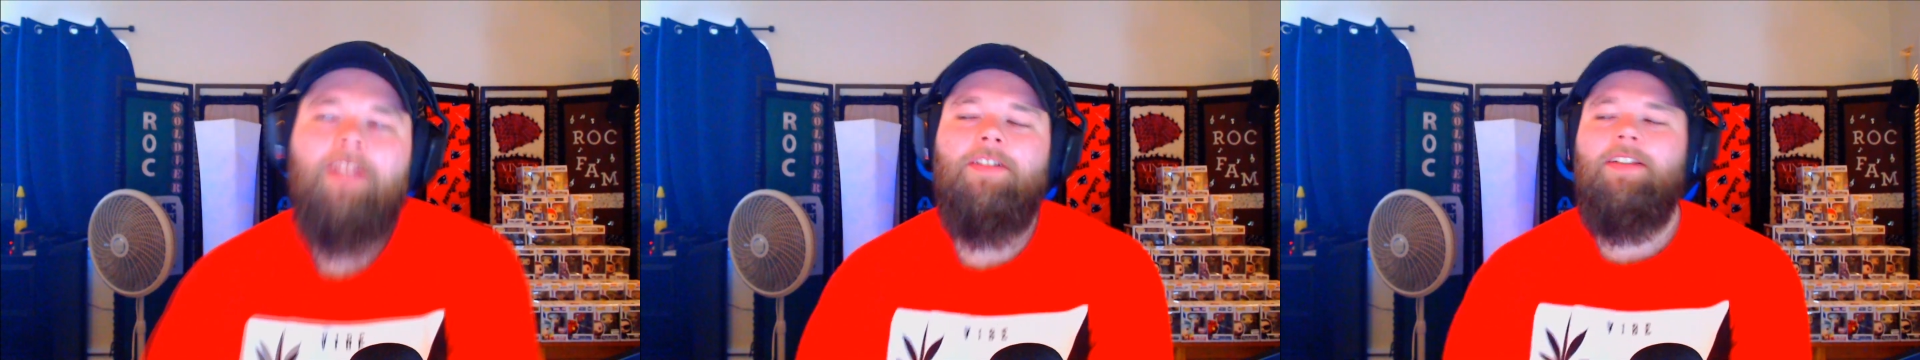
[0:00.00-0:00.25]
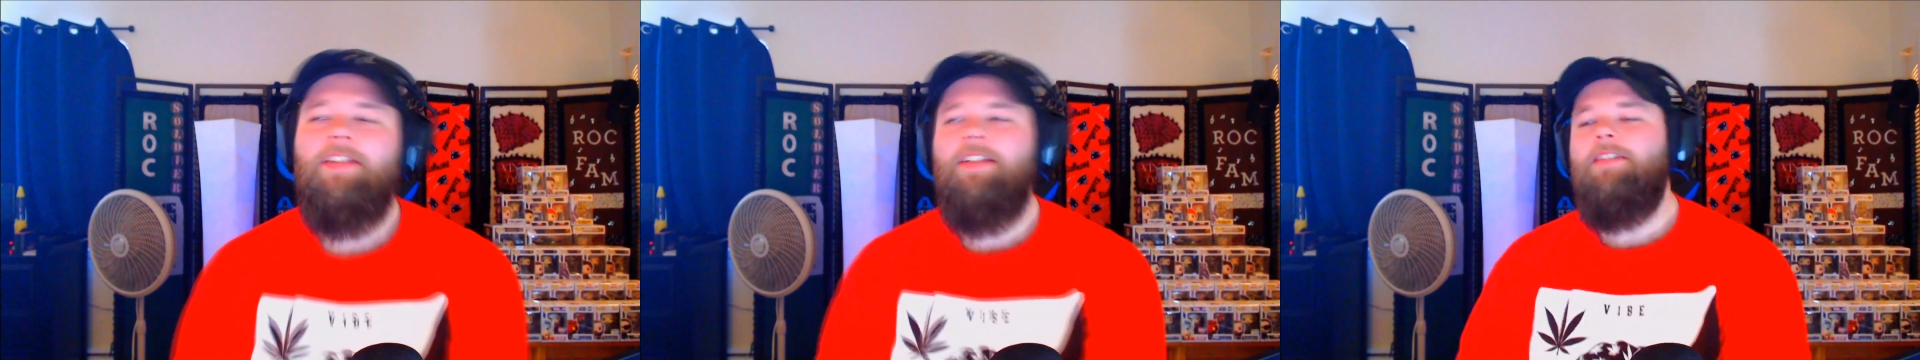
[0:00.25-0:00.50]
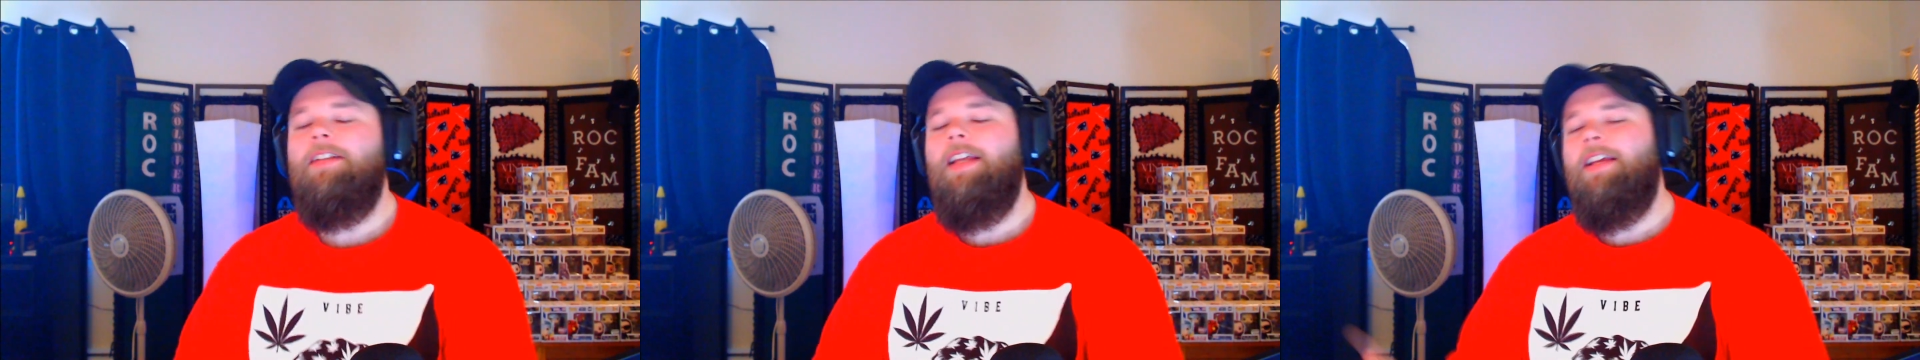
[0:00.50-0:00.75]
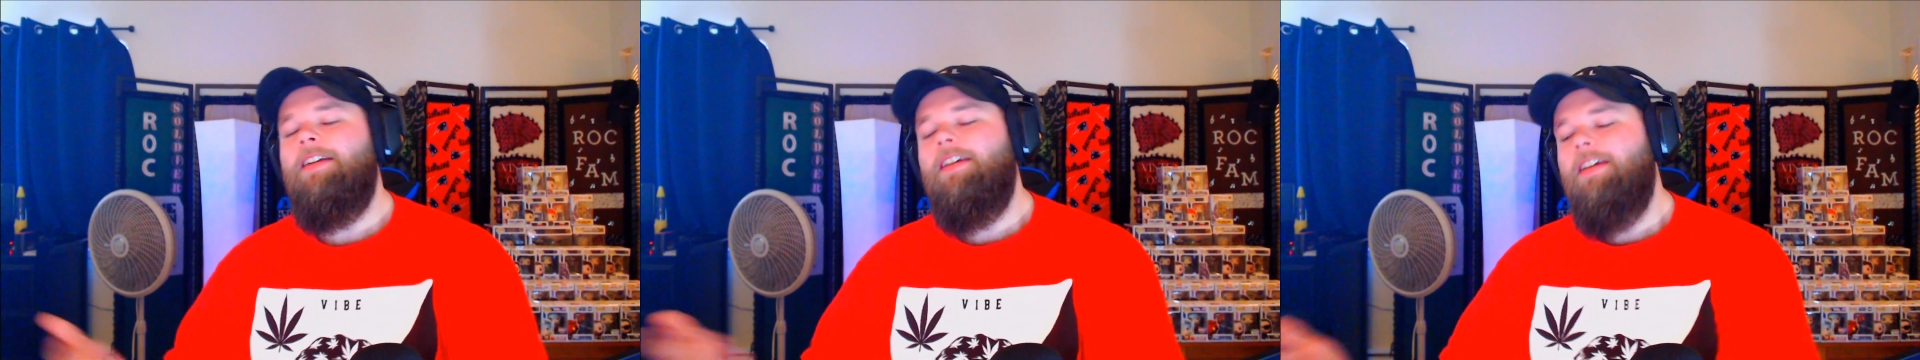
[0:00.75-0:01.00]
So at the end of the
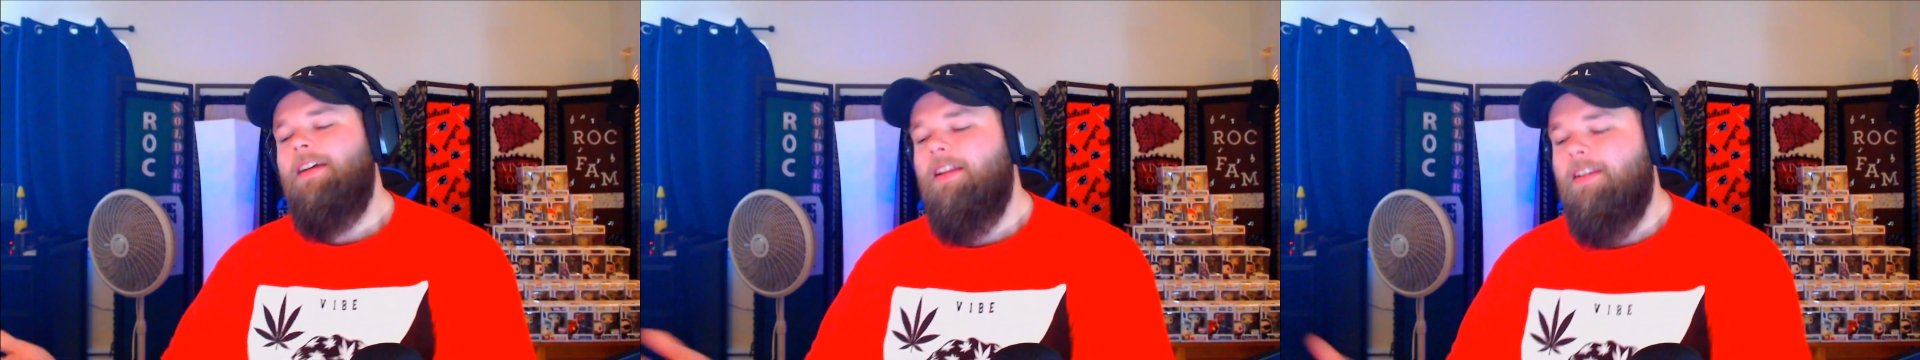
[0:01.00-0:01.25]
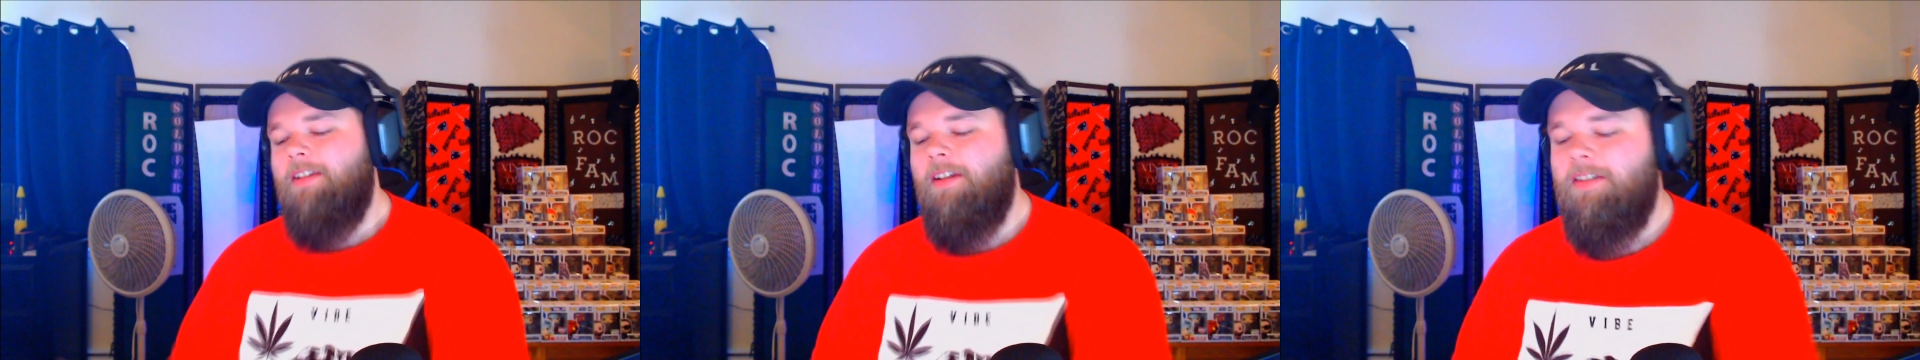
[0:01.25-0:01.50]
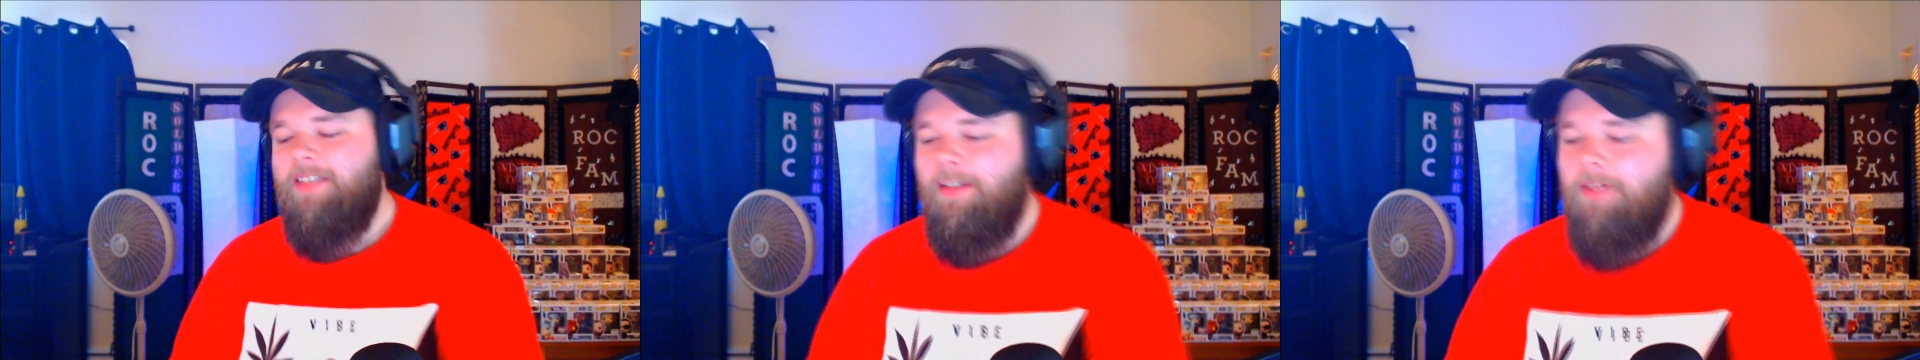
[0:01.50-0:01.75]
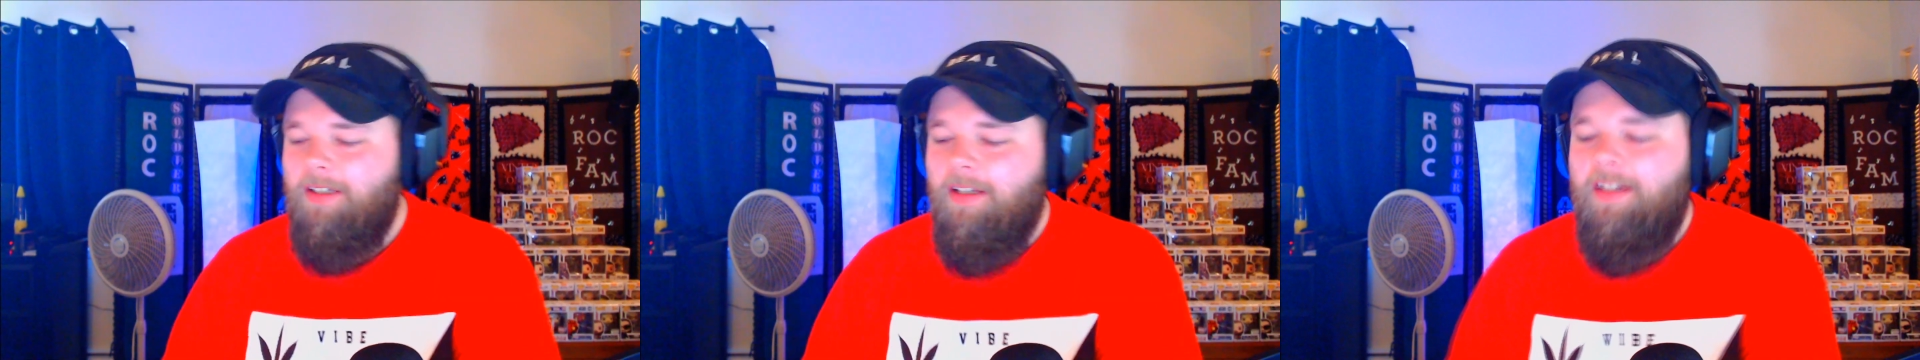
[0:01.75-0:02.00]
day, the song
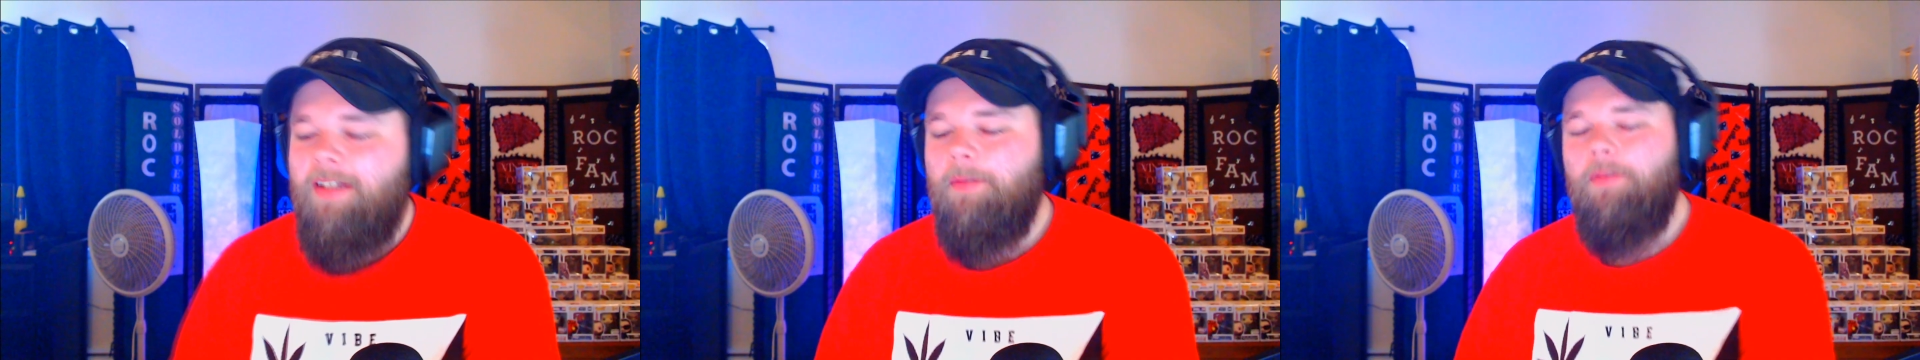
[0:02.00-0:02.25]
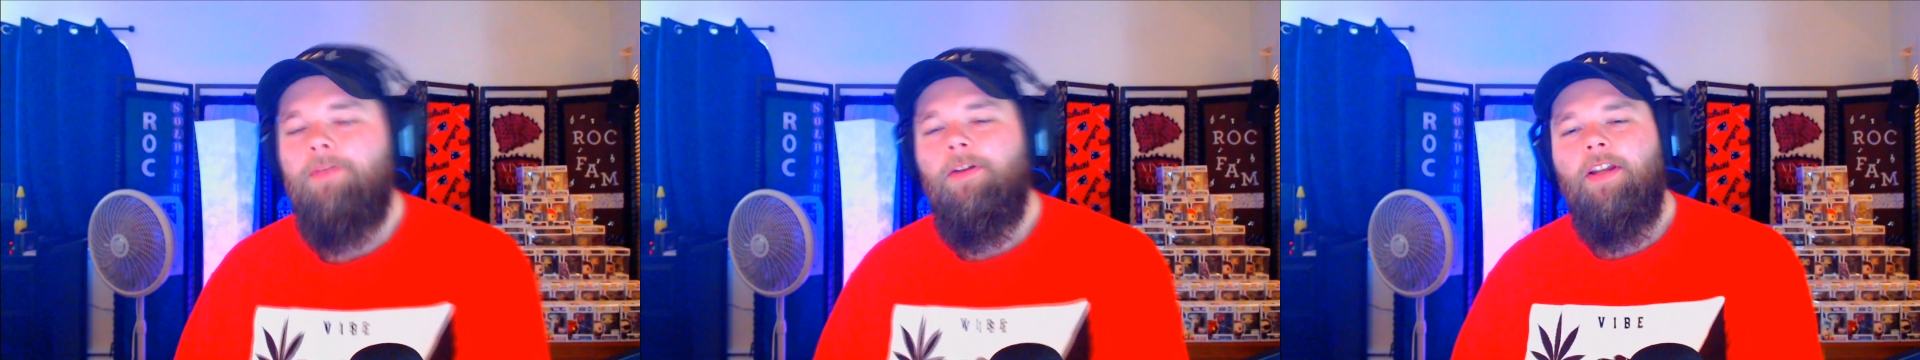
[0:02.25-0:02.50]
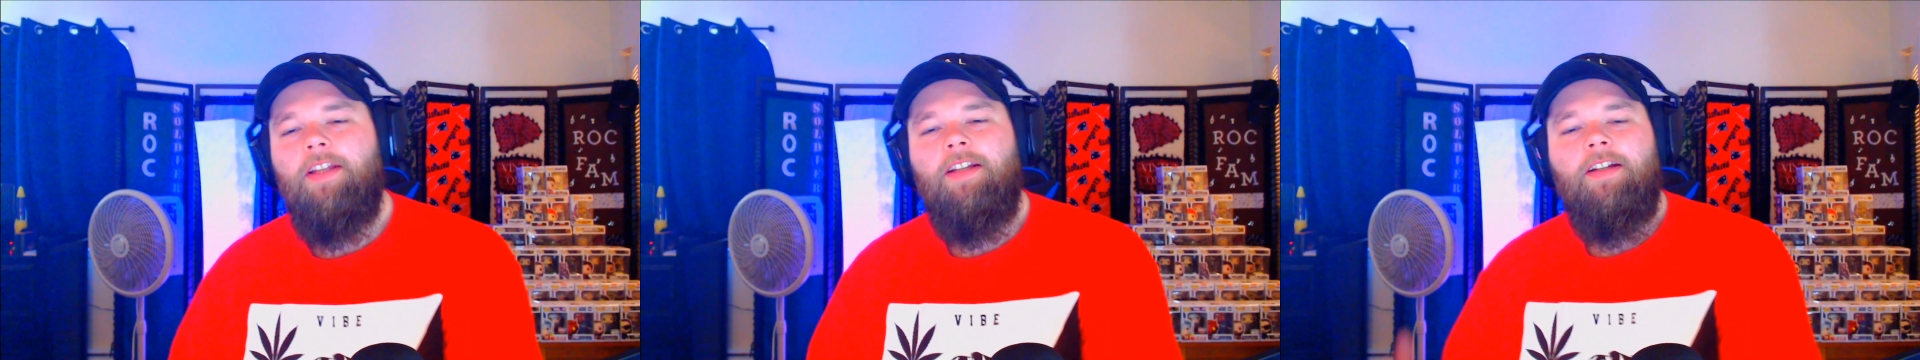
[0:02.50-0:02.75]
sounded good and it was funny.